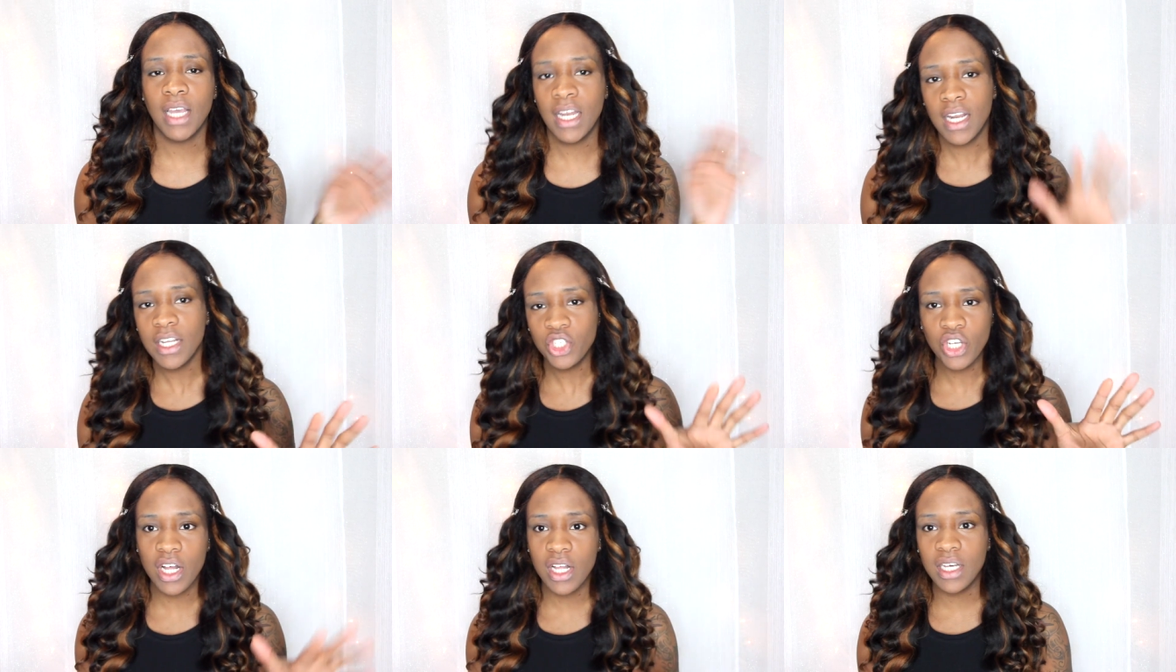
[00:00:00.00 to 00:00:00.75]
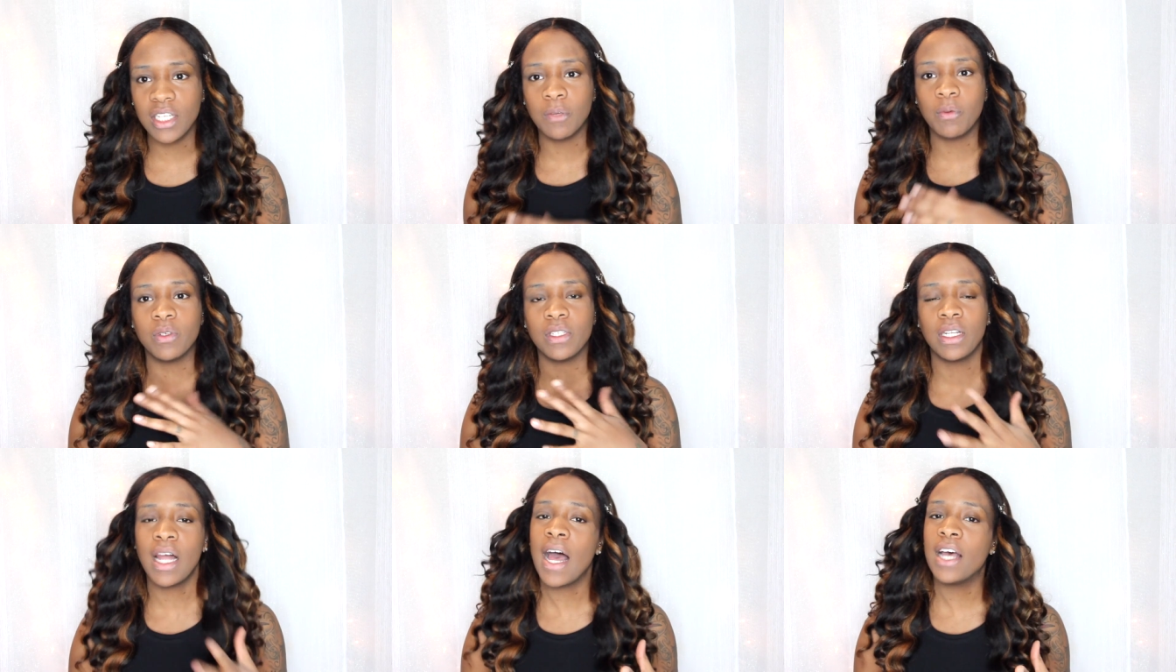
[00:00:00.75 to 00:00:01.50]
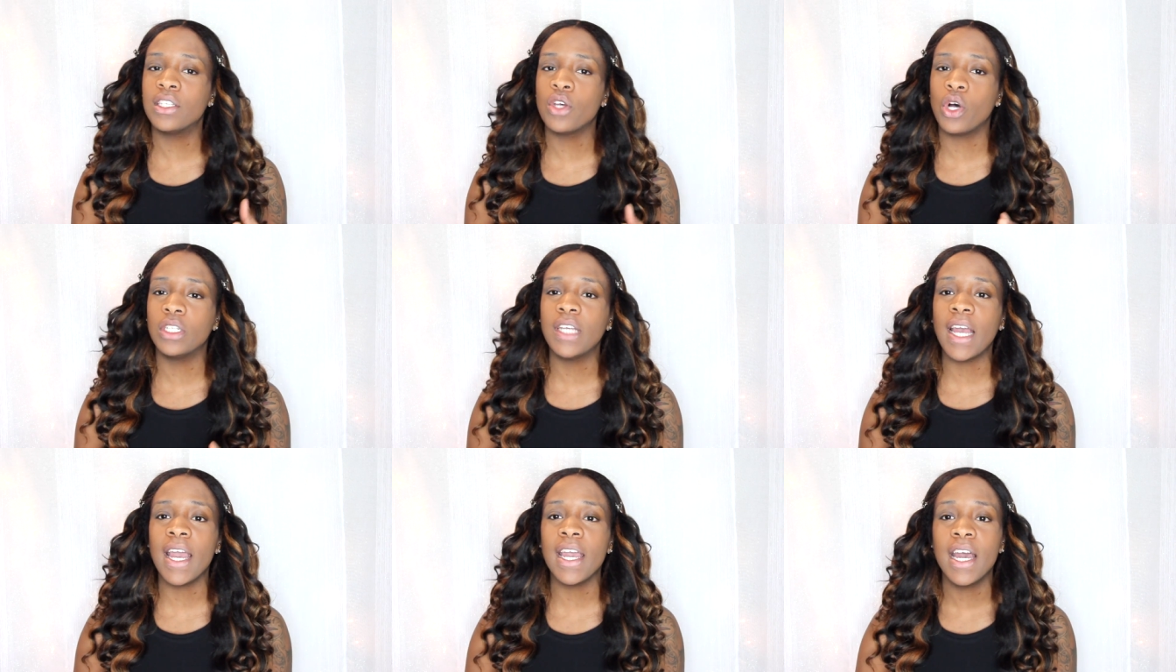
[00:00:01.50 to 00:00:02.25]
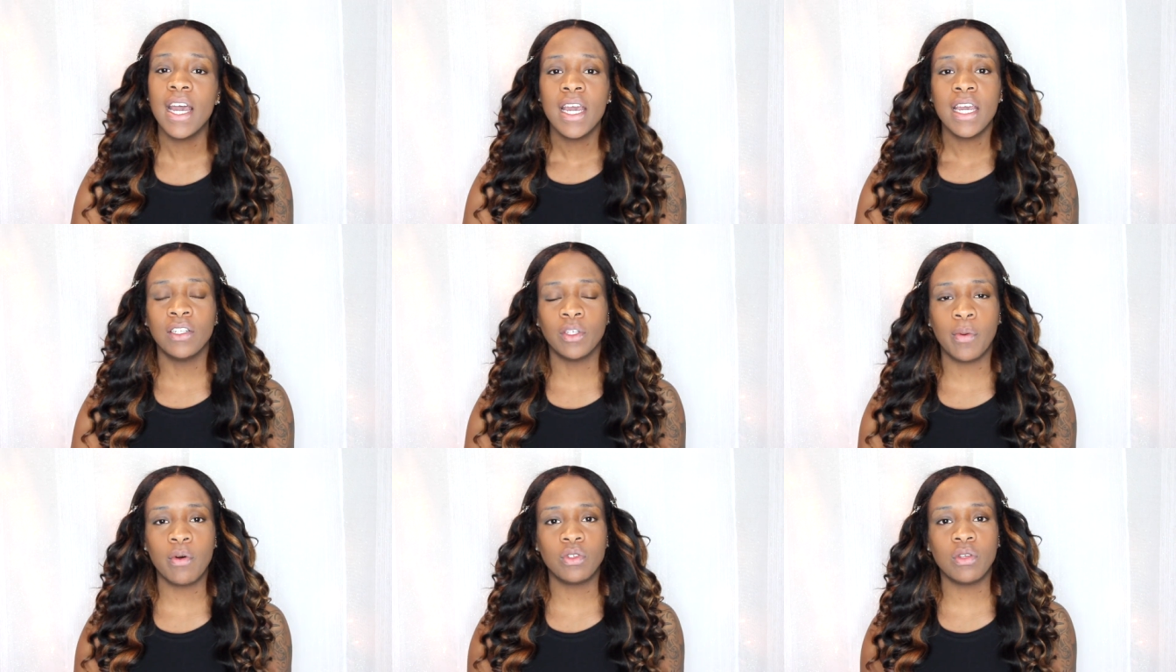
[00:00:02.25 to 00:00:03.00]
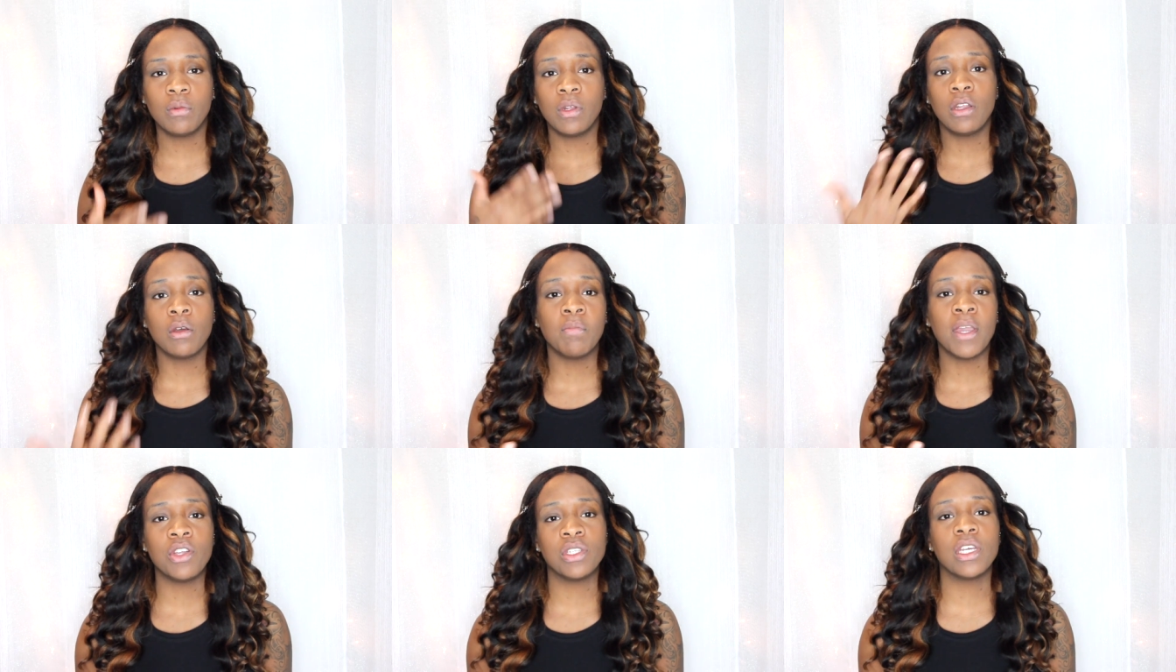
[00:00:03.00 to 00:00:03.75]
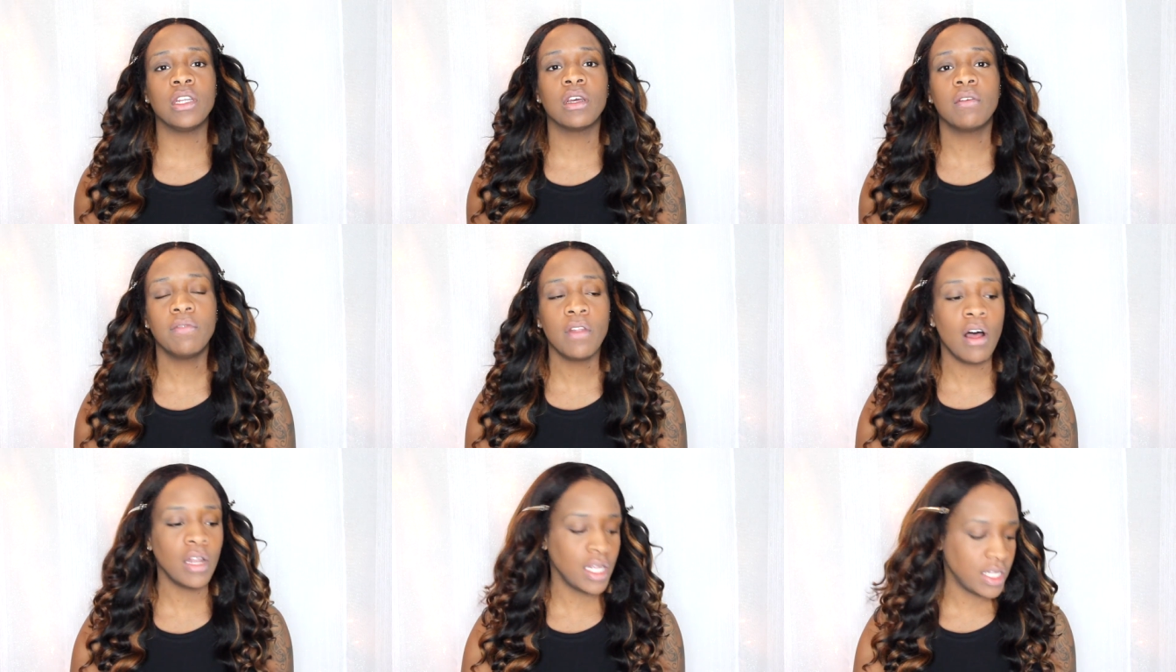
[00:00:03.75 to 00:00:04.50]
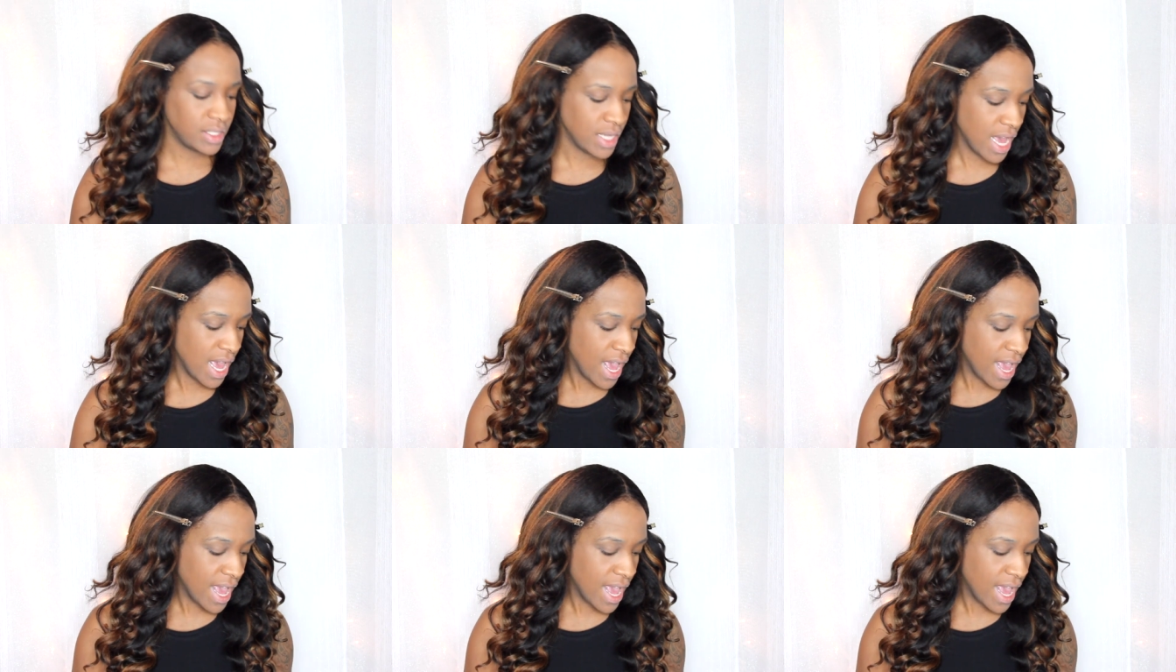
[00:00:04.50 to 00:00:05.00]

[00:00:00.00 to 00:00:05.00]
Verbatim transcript: In a nutshell, it's supposed to last all day. It's supposed to look make your skin look flawless.